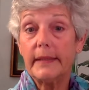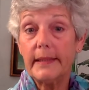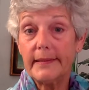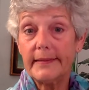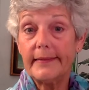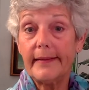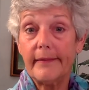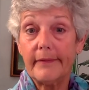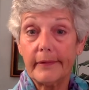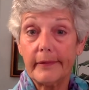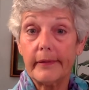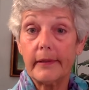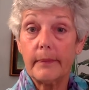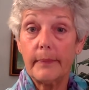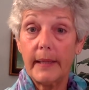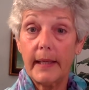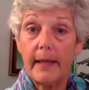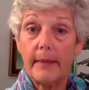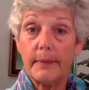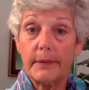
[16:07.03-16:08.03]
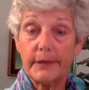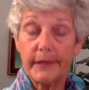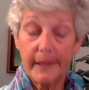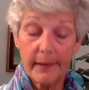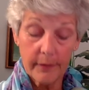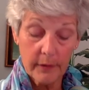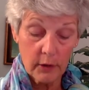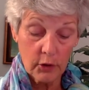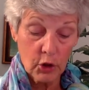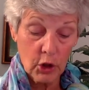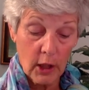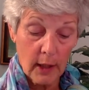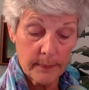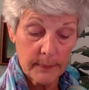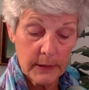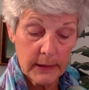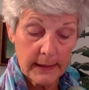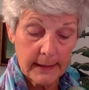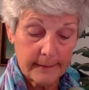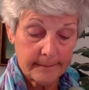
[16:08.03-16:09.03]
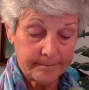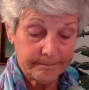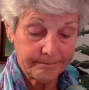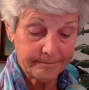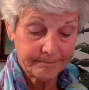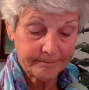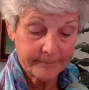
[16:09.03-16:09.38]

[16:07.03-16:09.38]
he's never going to be able to get the job done.